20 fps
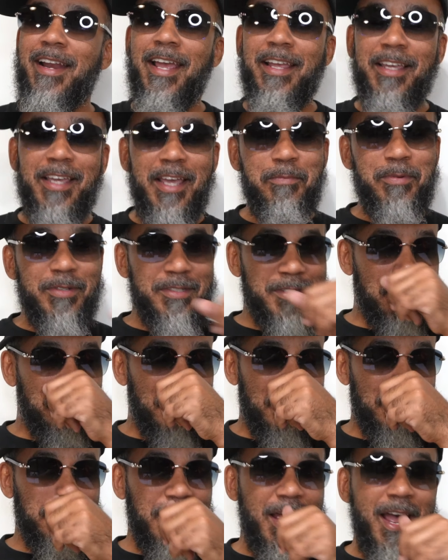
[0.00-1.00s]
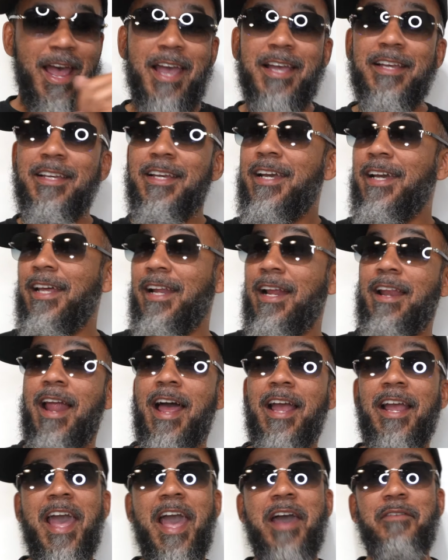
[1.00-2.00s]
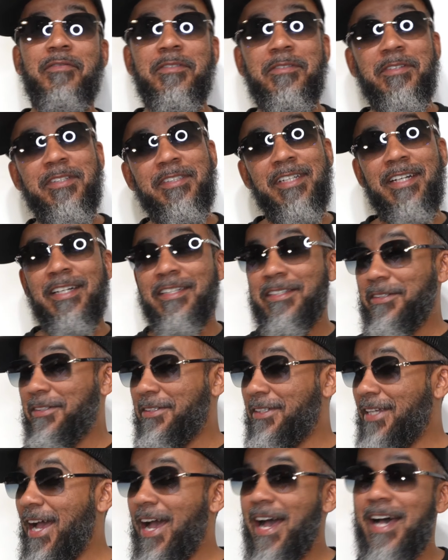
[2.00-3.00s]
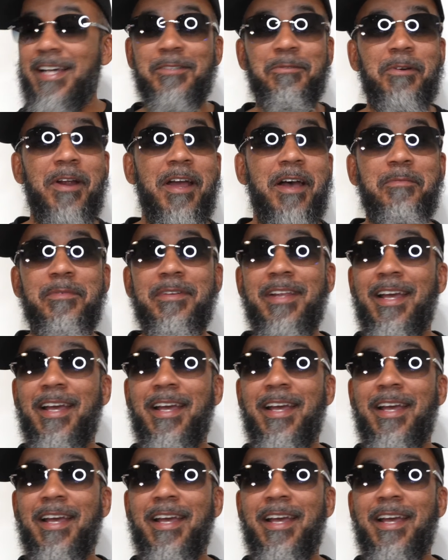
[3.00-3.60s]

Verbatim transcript: They keep us up on things, and I like having these young guys around me.